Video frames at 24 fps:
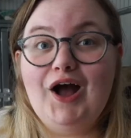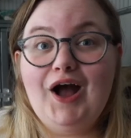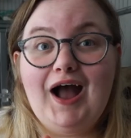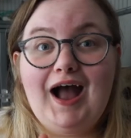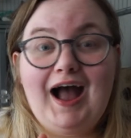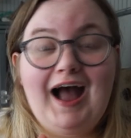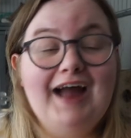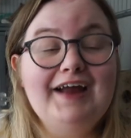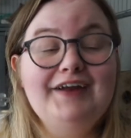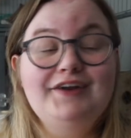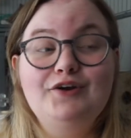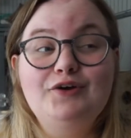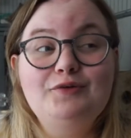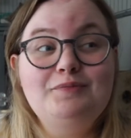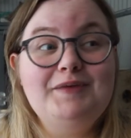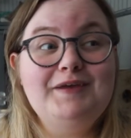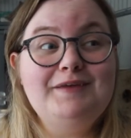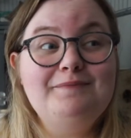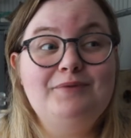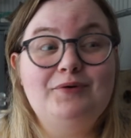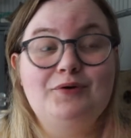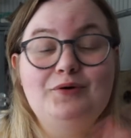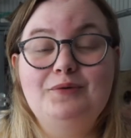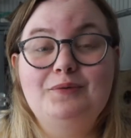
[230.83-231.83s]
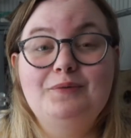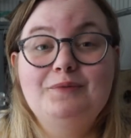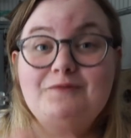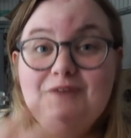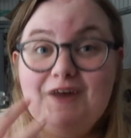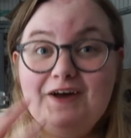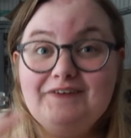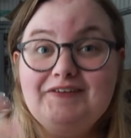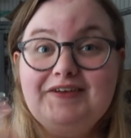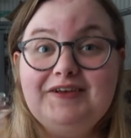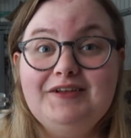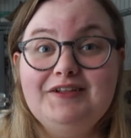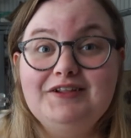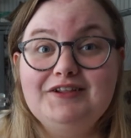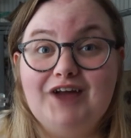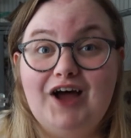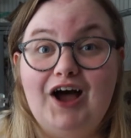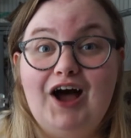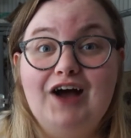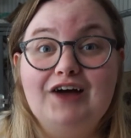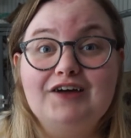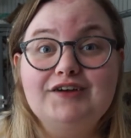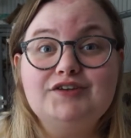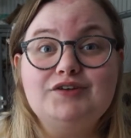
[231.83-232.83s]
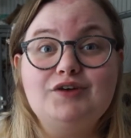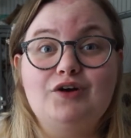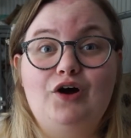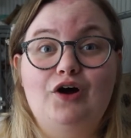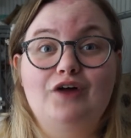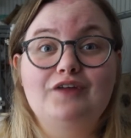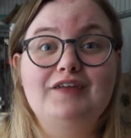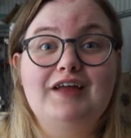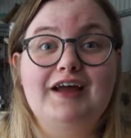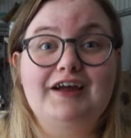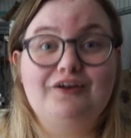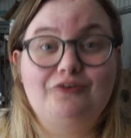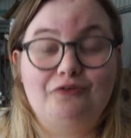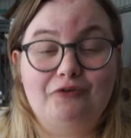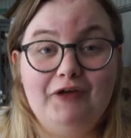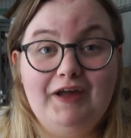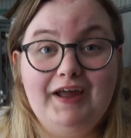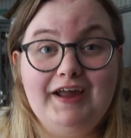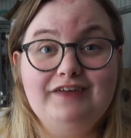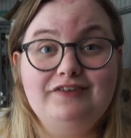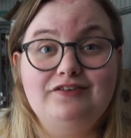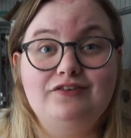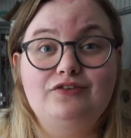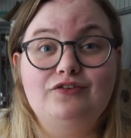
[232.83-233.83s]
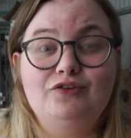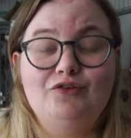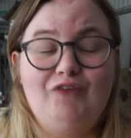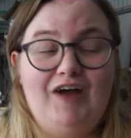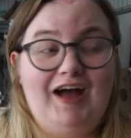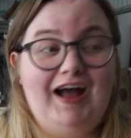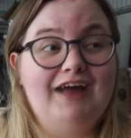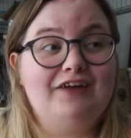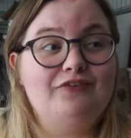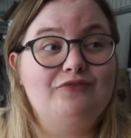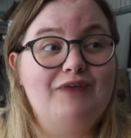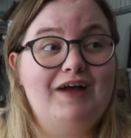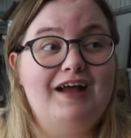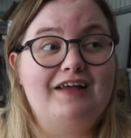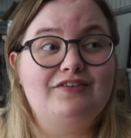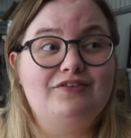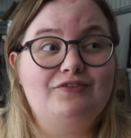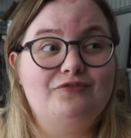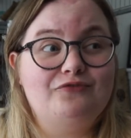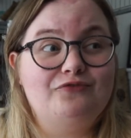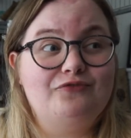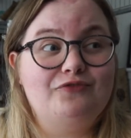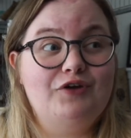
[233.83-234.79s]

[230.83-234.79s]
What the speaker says: I know people, very large online creators, who've had rats